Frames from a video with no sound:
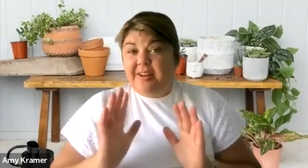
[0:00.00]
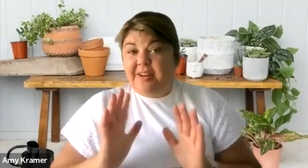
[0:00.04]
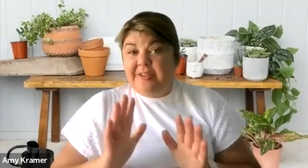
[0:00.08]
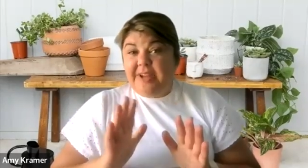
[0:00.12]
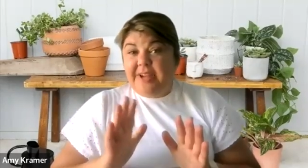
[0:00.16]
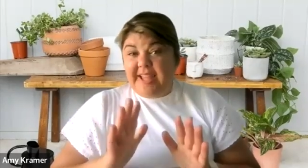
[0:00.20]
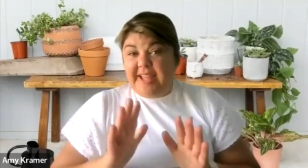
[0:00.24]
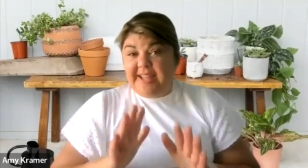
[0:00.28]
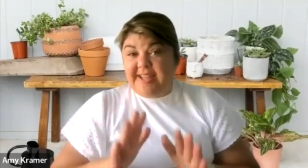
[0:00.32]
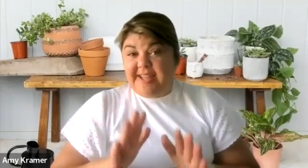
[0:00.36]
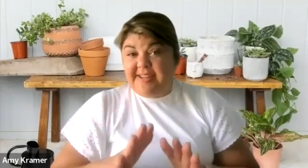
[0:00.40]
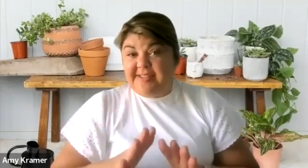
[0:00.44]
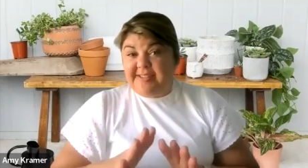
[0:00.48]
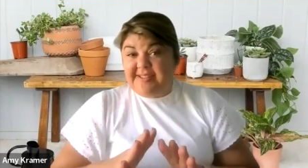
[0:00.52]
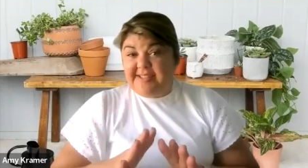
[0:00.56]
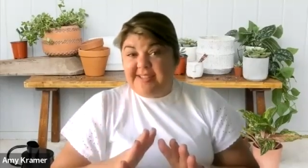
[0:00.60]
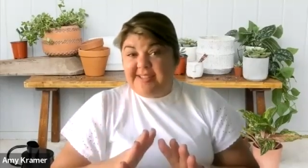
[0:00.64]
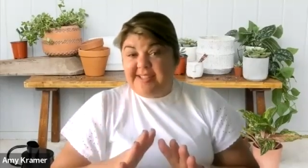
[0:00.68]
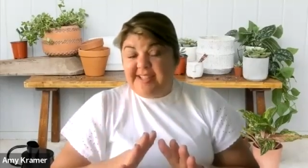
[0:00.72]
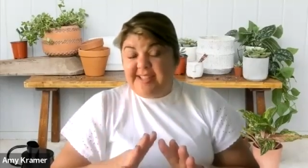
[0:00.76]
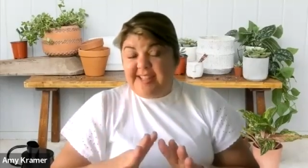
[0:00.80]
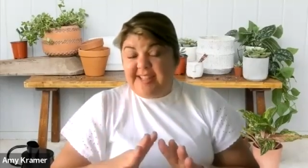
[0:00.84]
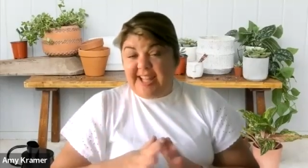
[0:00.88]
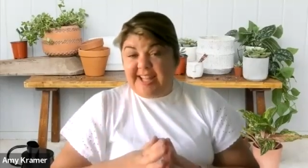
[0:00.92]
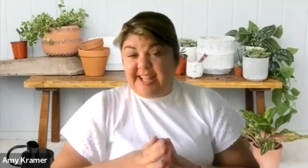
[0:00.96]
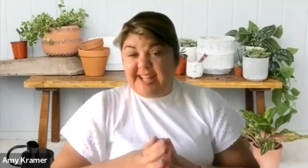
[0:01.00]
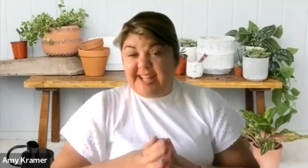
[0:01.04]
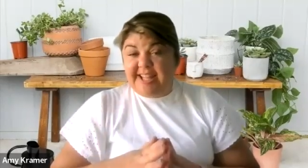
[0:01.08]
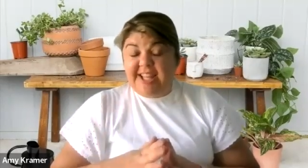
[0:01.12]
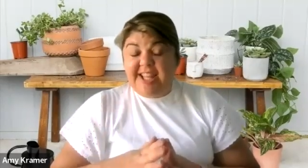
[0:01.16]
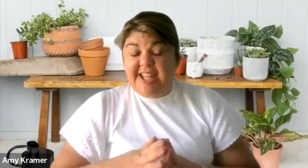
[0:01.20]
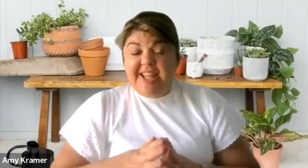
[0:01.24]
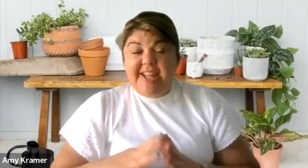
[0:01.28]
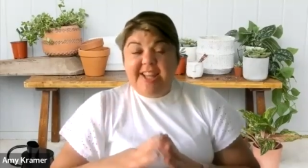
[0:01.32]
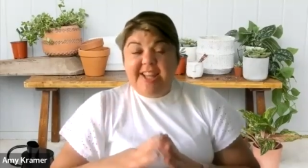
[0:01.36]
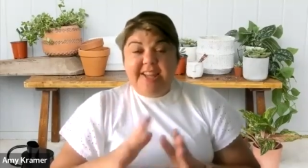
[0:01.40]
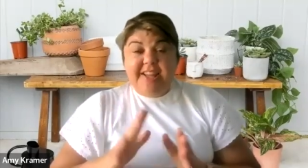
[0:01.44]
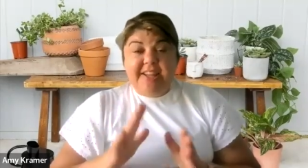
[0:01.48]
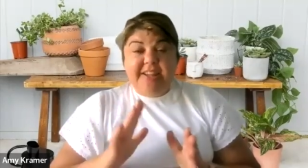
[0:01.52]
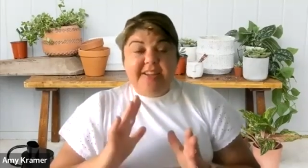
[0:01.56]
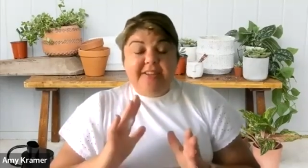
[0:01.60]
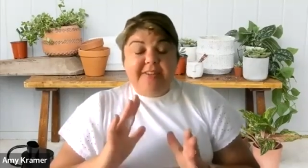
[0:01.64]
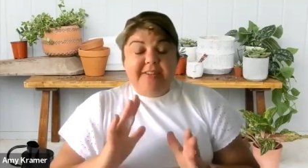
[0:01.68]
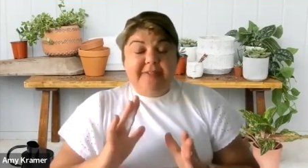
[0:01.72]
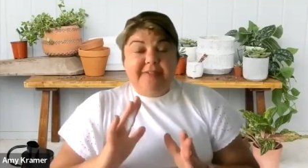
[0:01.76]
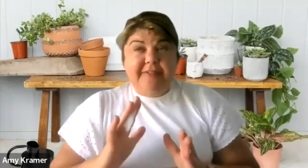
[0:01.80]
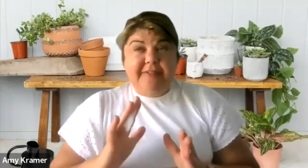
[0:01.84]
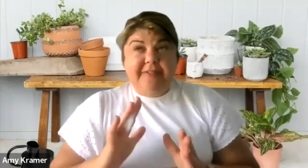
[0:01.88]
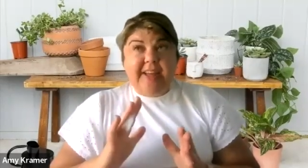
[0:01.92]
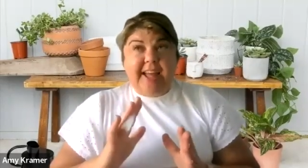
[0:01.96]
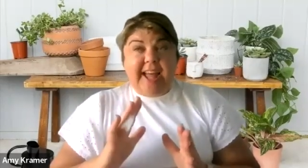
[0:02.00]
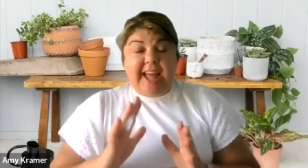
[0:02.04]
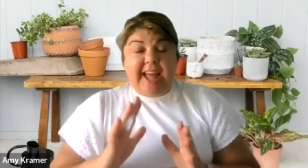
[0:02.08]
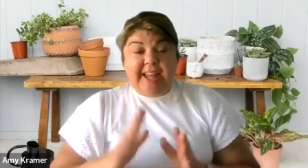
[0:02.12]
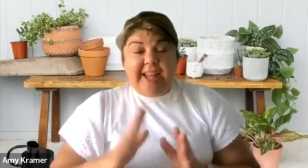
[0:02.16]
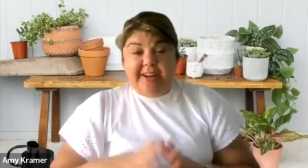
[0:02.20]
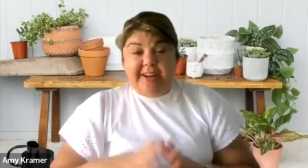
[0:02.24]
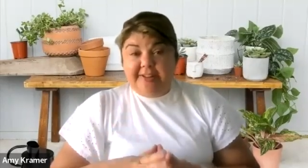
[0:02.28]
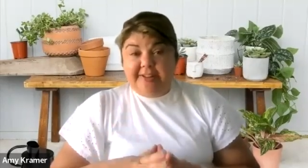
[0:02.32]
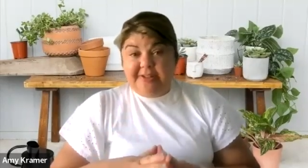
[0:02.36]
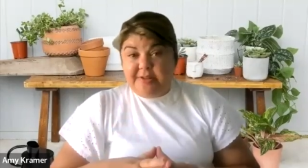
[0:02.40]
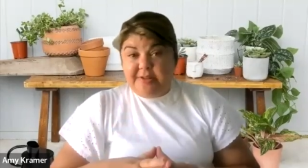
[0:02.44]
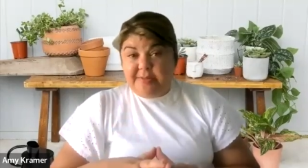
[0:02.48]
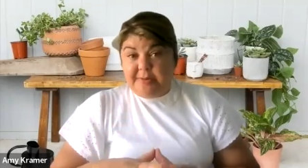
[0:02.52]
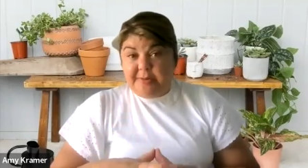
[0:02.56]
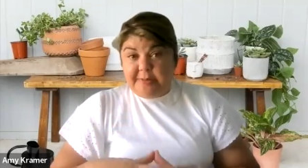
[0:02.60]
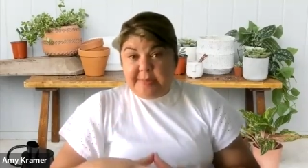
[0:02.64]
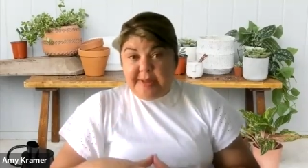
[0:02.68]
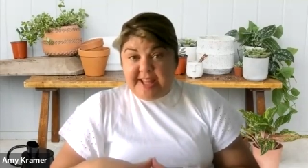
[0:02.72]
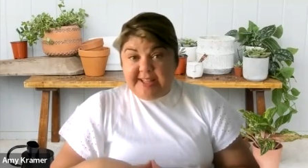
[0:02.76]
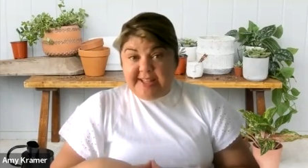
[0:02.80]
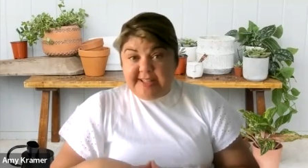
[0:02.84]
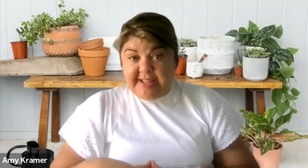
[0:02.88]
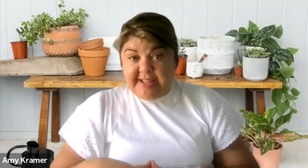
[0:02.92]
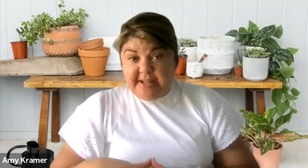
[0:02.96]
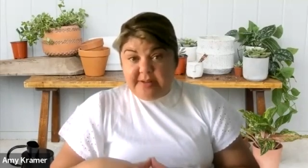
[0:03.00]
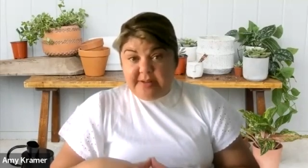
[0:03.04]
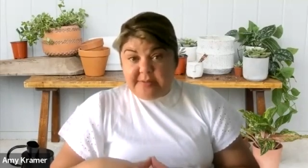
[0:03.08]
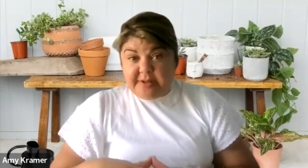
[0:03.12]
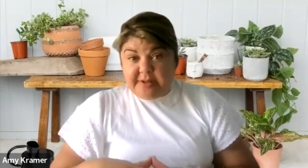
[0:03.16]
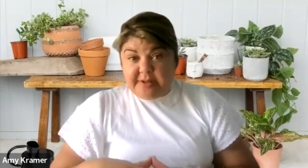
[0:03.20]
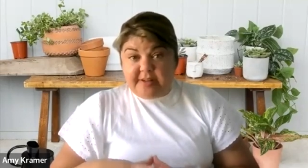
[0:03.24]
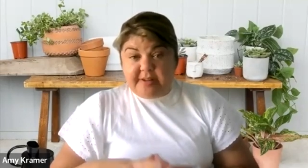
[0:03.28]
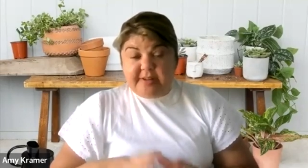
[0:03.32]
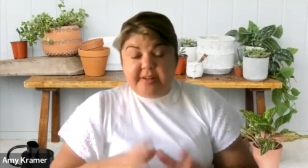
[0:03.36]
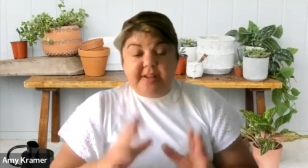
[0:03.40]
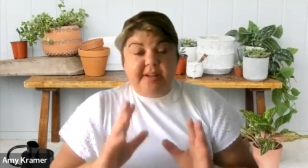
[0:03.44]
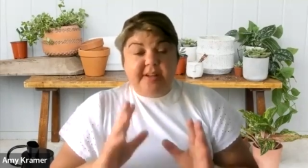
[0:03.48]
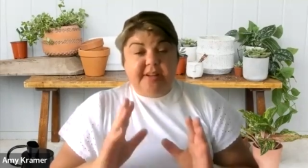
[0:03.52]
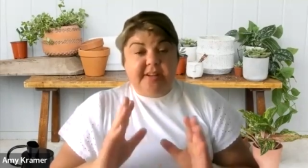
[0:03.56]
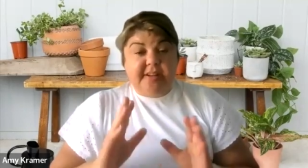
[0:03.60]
okay, here's the thing. You've had a super bad day at work.